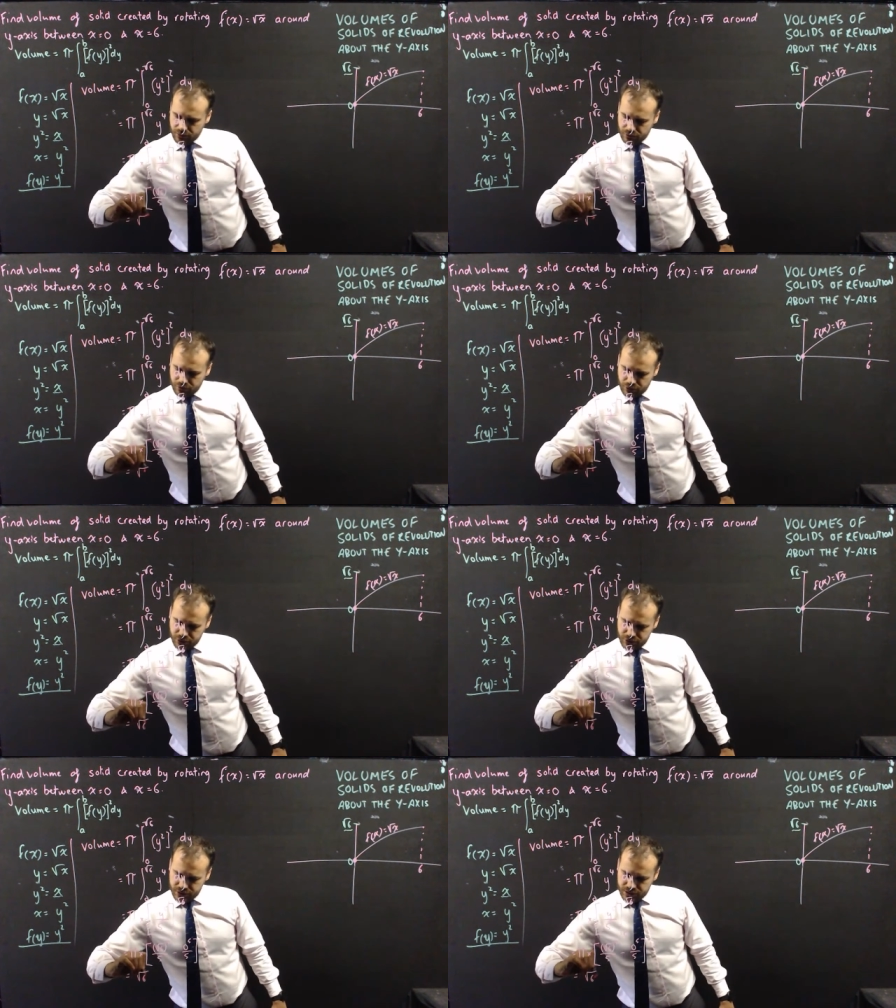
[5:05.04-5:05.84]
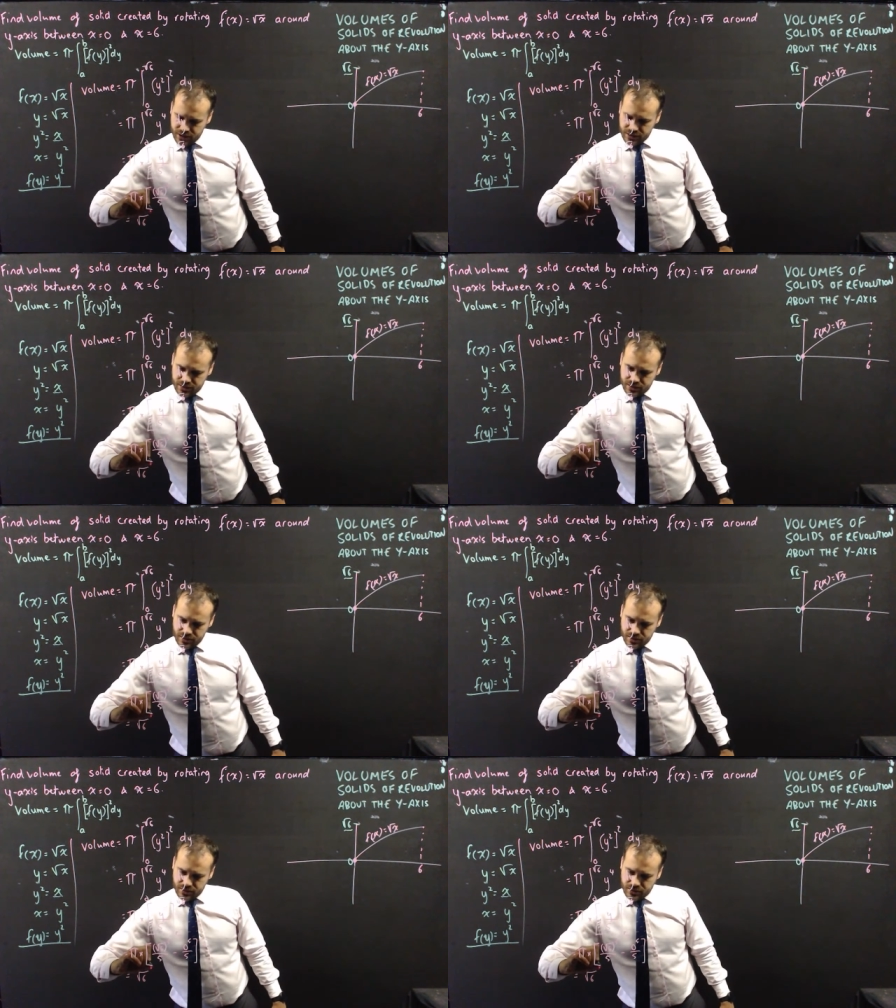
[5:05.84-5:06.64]
root 6
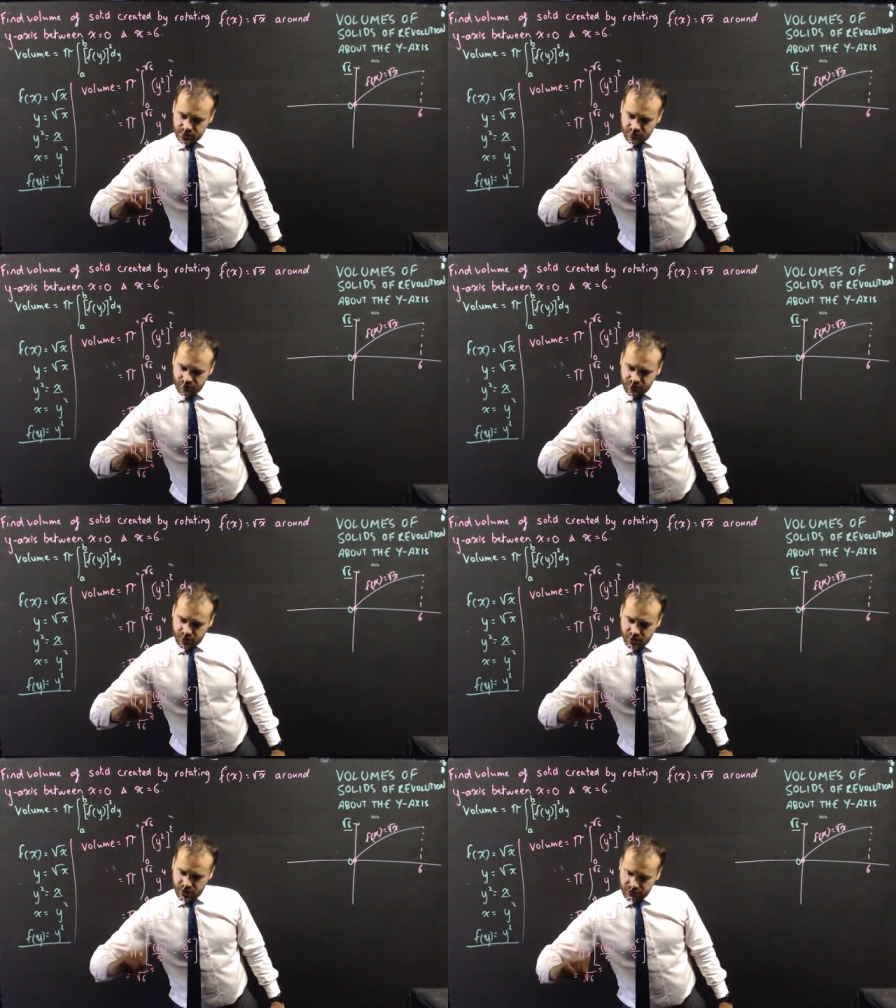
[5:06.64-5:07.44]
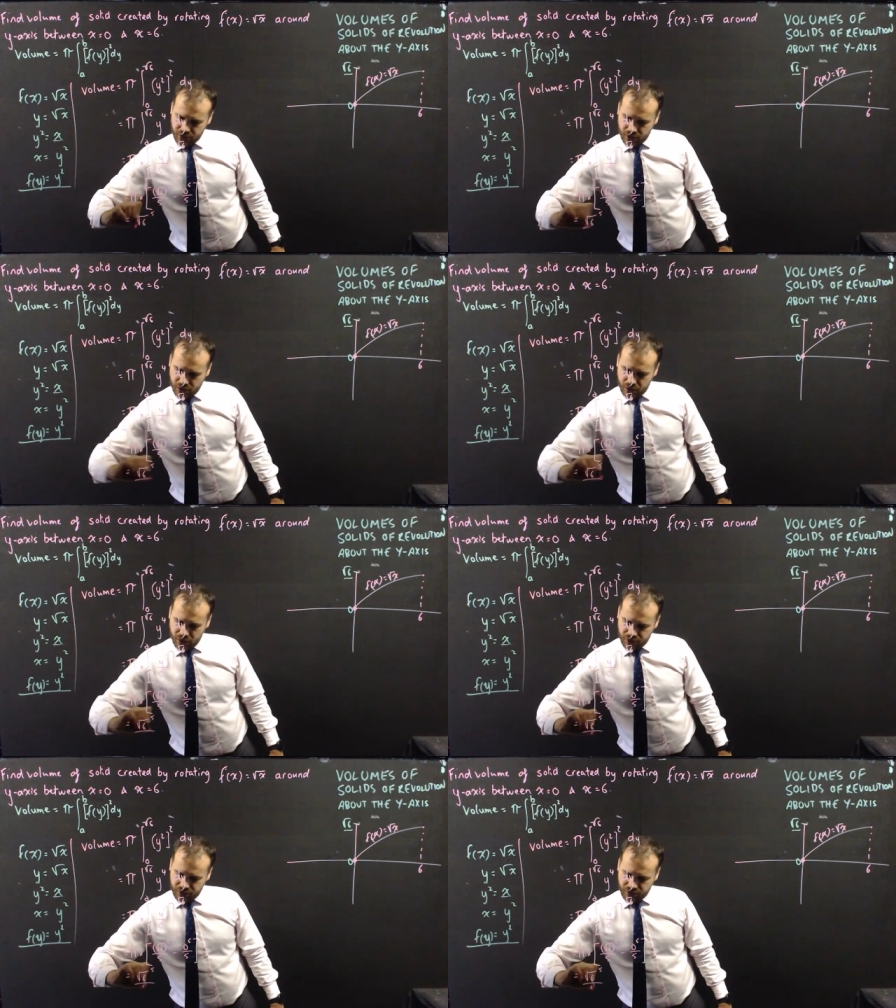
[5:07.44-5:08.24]
to the 5
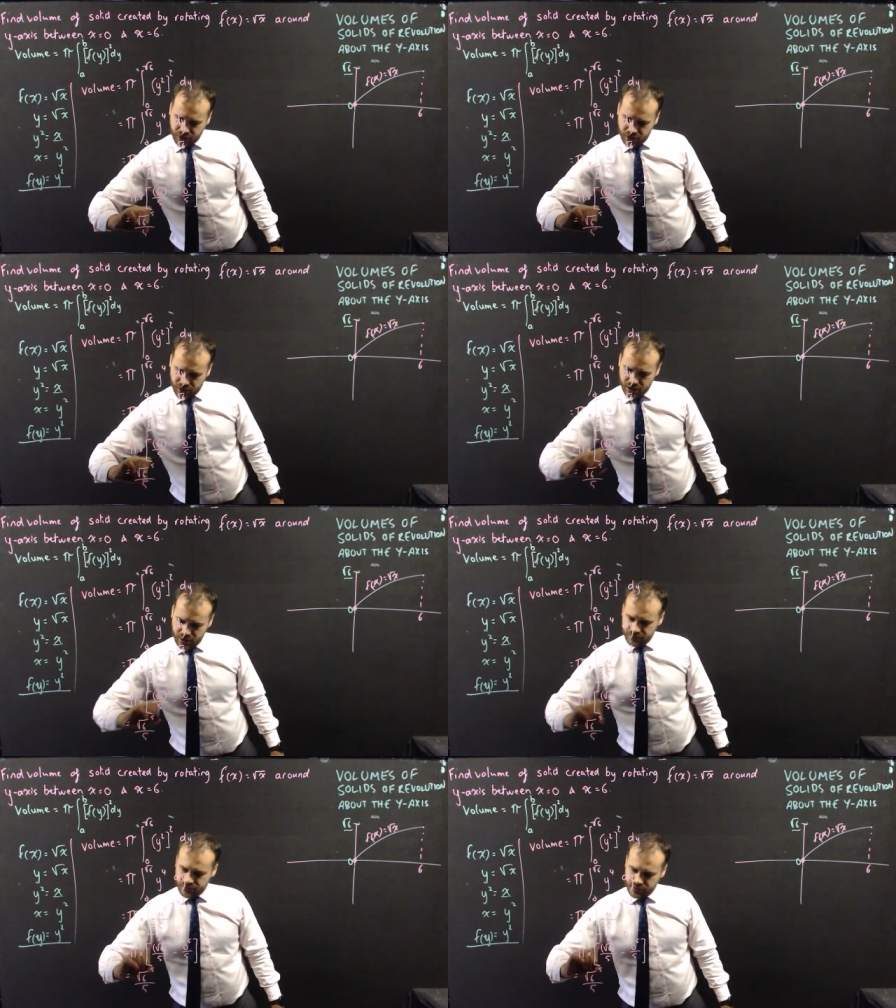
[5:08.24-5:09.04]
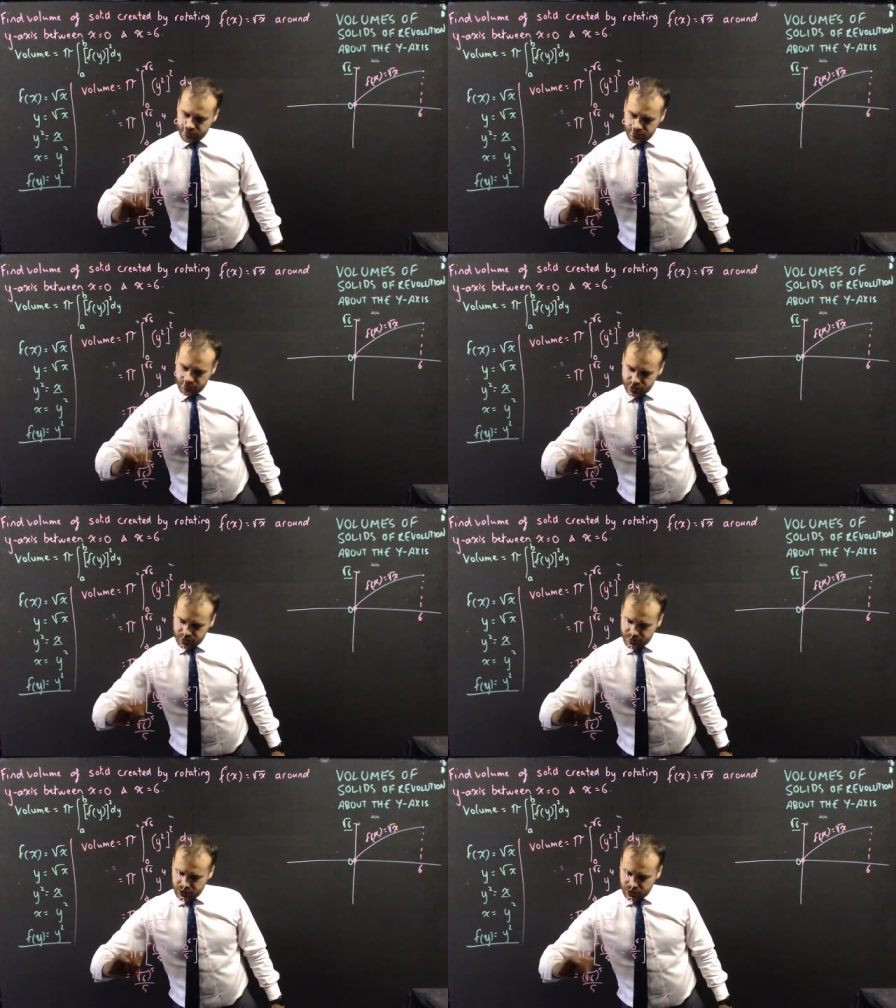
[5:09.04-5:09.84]
over 5, just
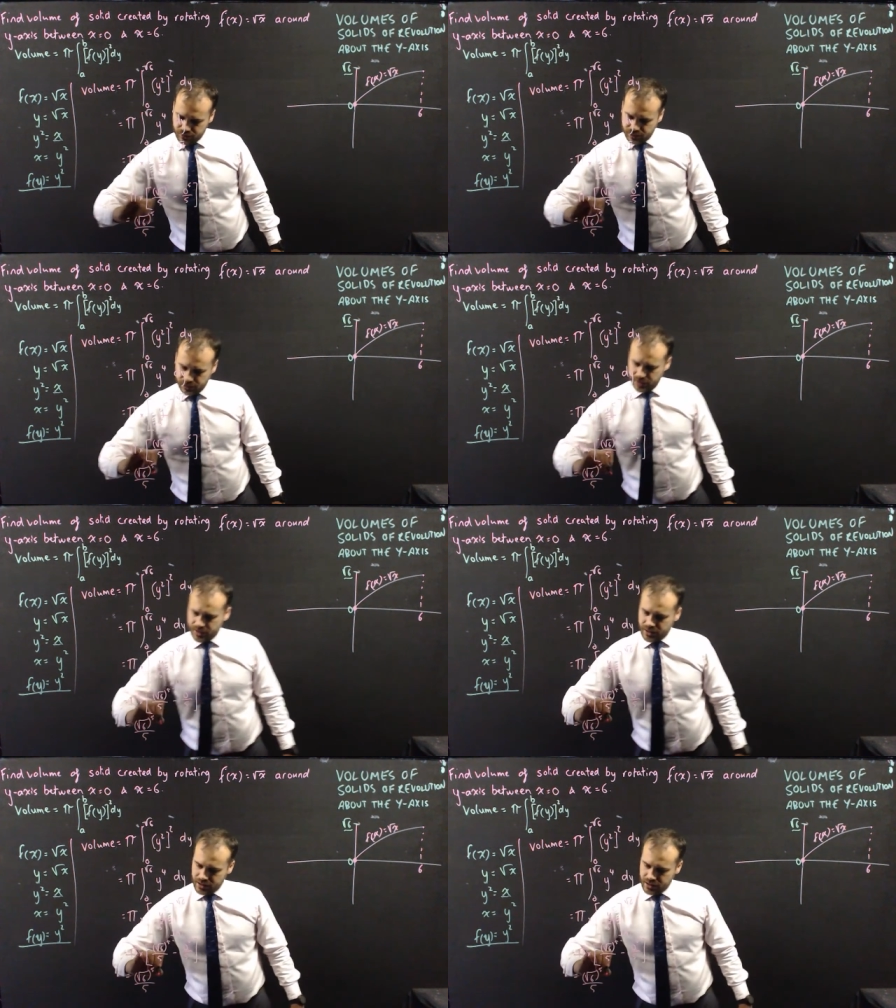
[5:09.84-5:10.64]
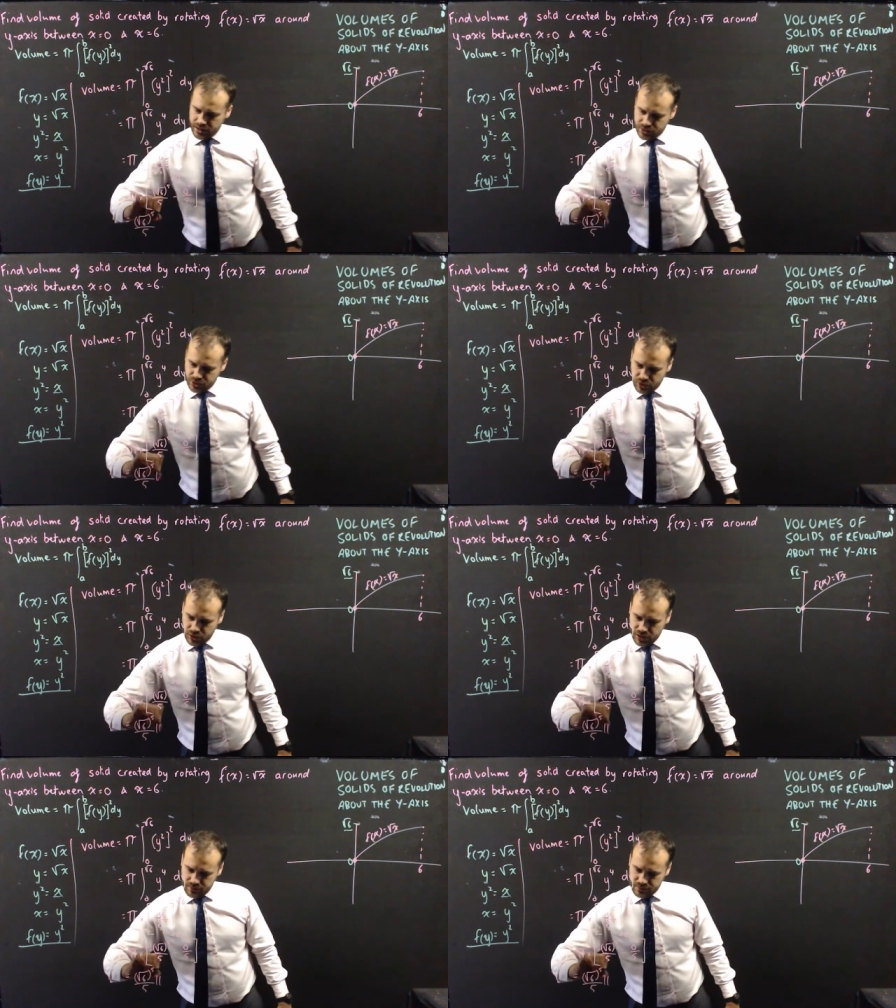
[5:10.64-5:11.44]
make sure I'm clear there,
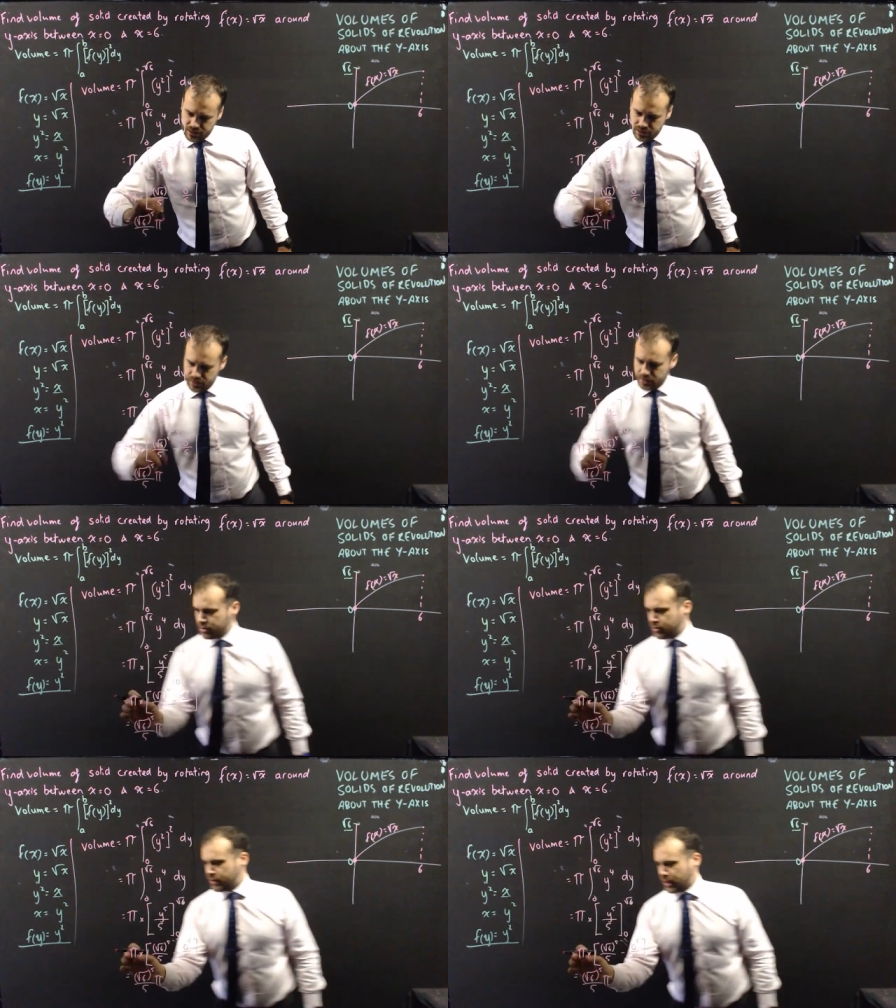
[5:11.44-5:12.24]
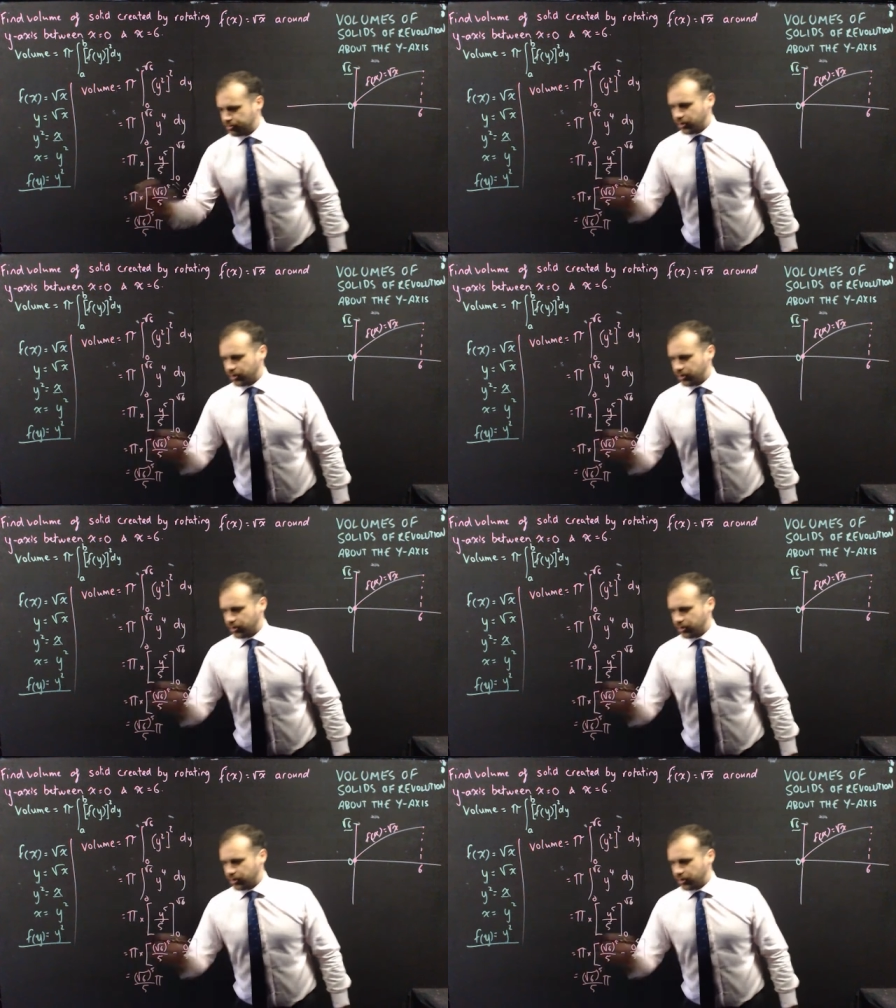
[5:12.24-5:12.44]
times that